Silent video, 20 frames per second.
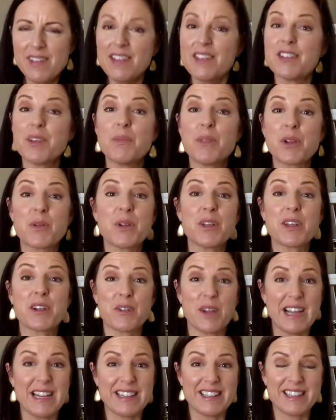something really
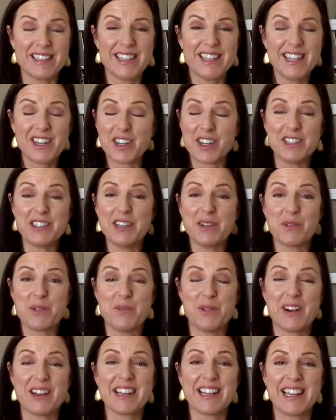great called network
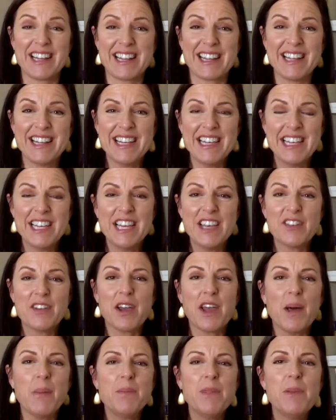marketing. So
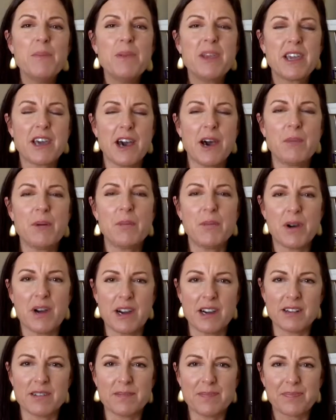help them become a
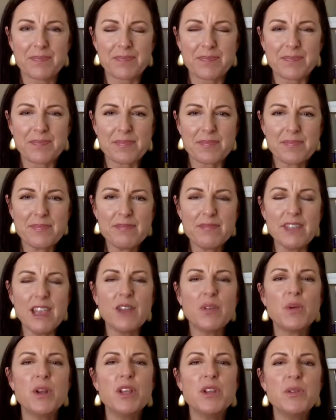part.
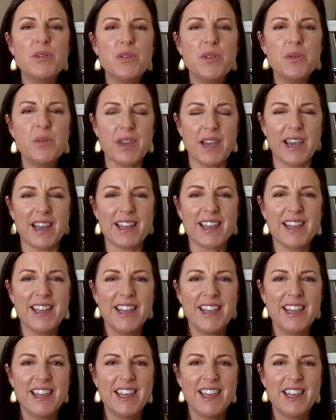And when you do that,
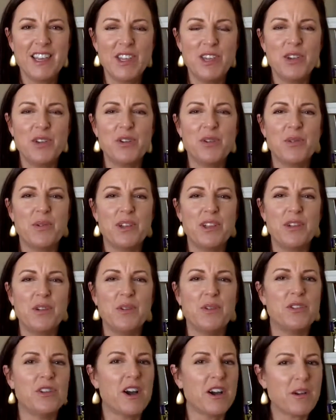you,
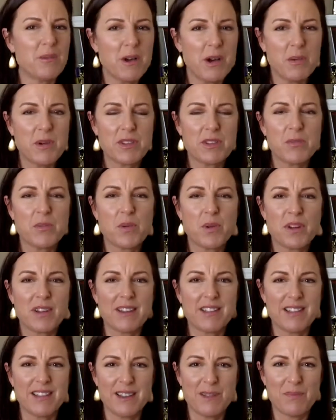you talk about what's important
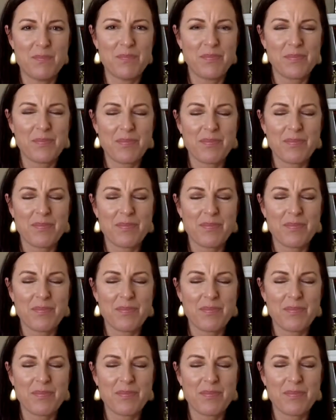to them,